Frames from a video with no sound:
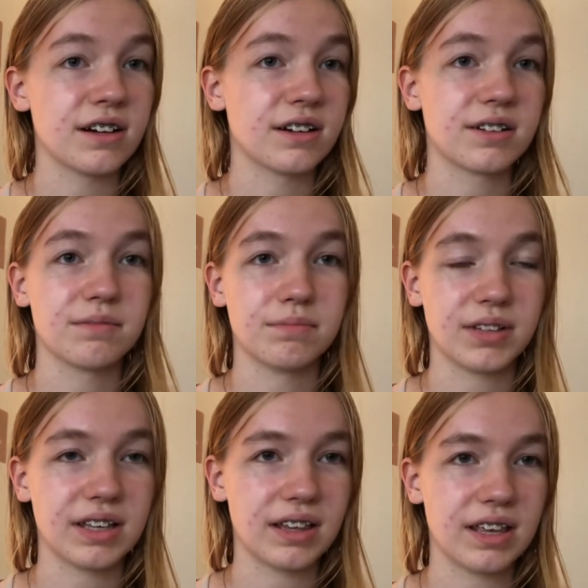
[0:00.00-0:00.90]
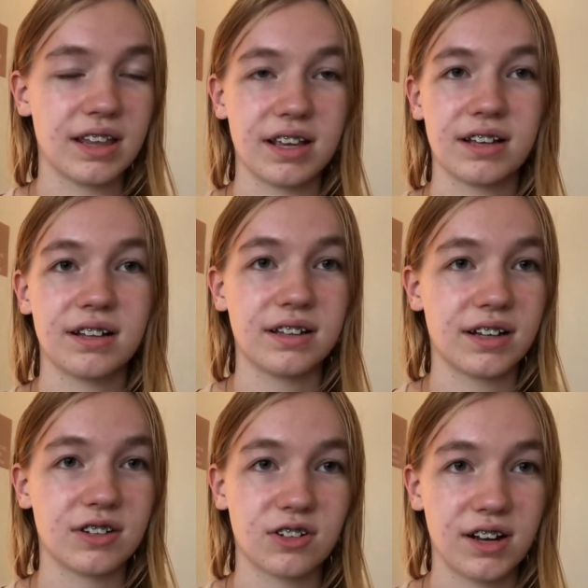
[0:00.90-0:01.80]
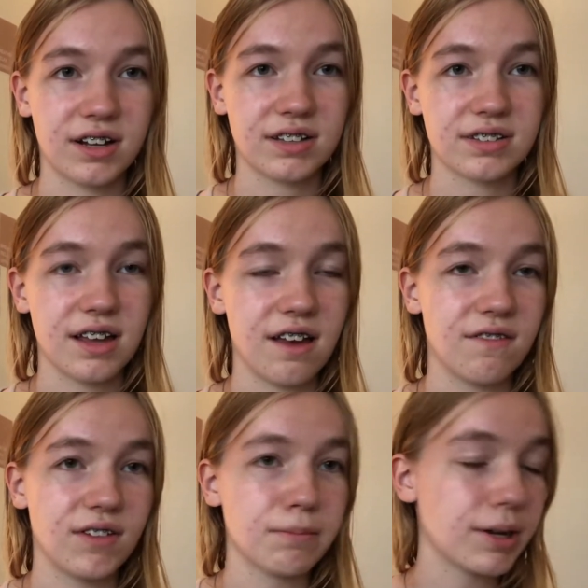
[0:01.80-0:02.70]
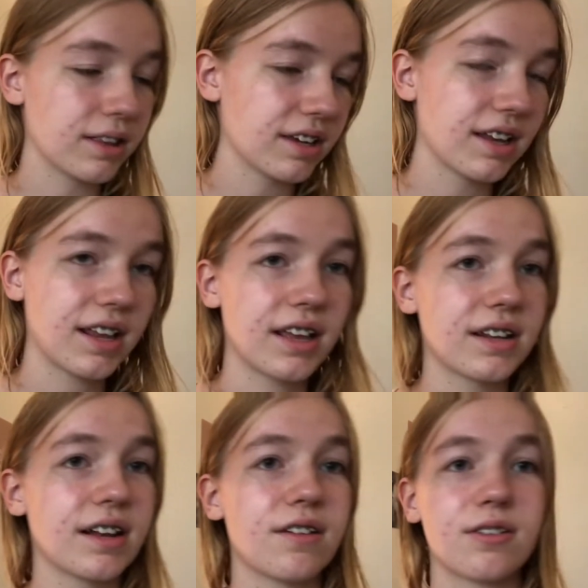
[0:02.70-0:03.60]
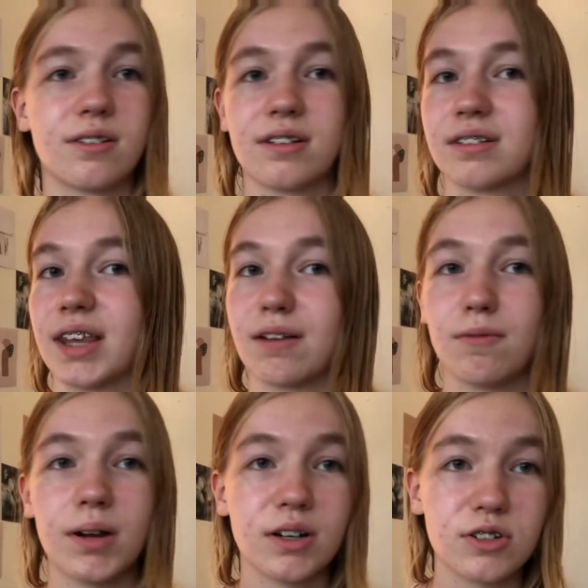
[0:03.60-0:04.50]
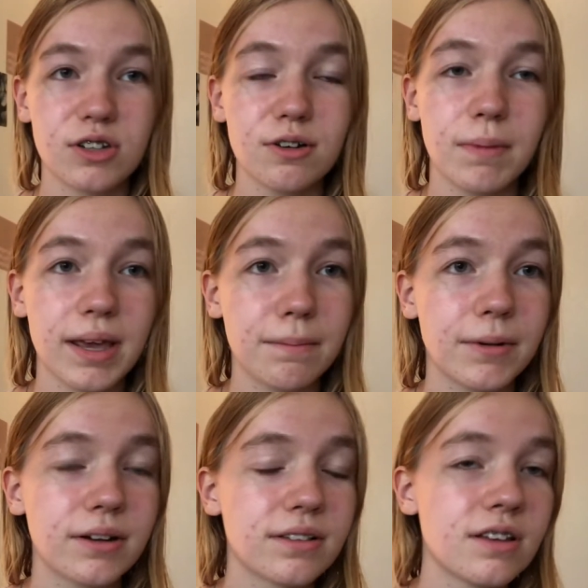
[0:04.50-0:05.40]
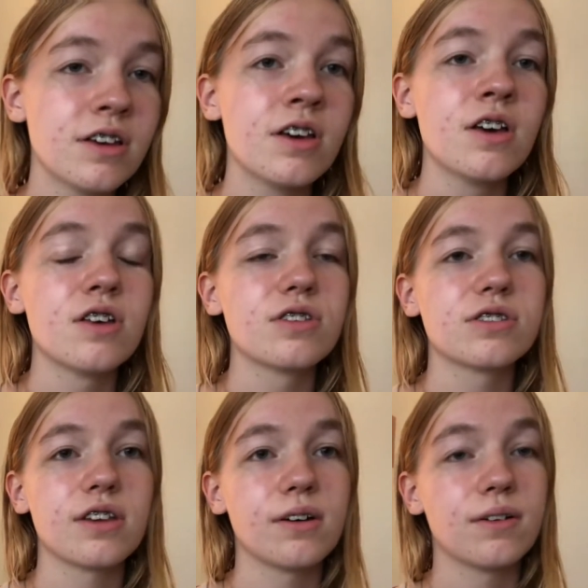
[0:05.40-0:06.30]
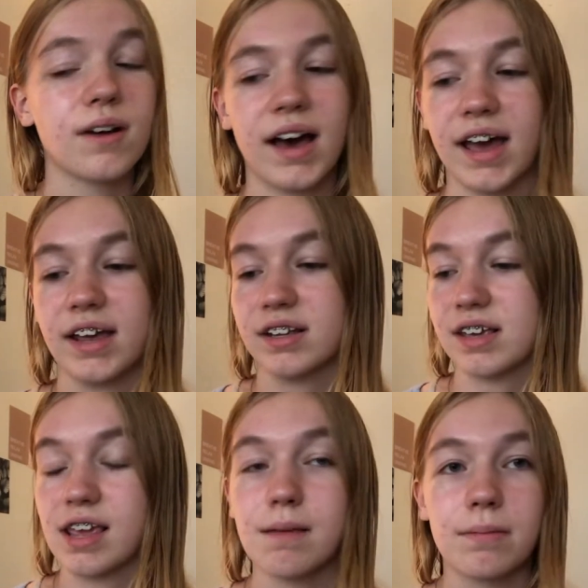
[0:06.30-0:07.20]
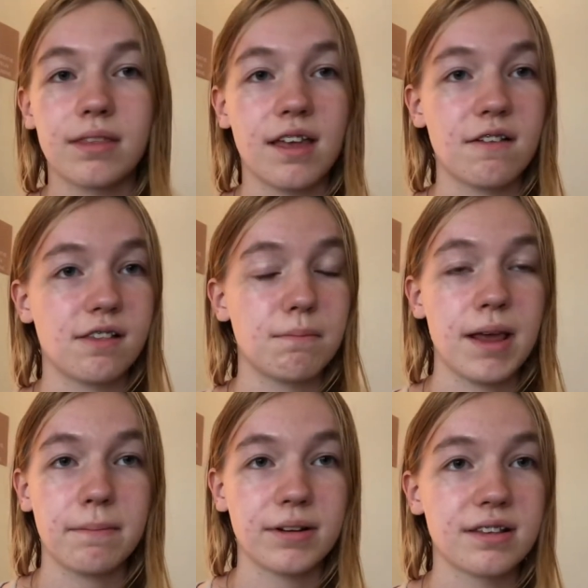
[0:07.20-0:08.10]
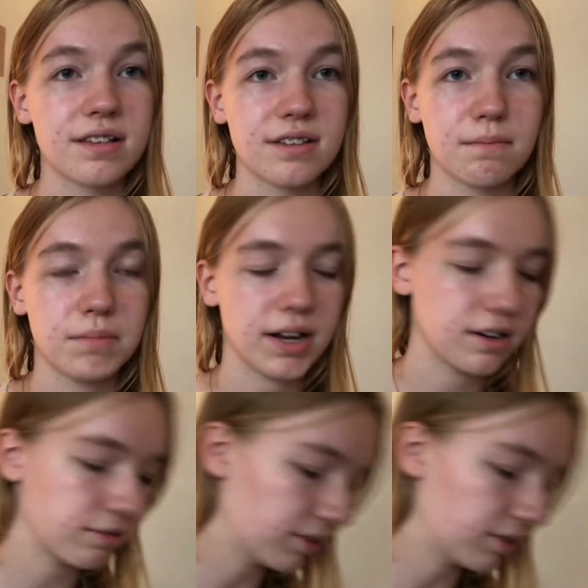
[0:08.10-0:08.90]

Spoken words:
are completely like electronic stuff. I barely get handouts, or there's like one or two papers. So I keep this paper system, but I don't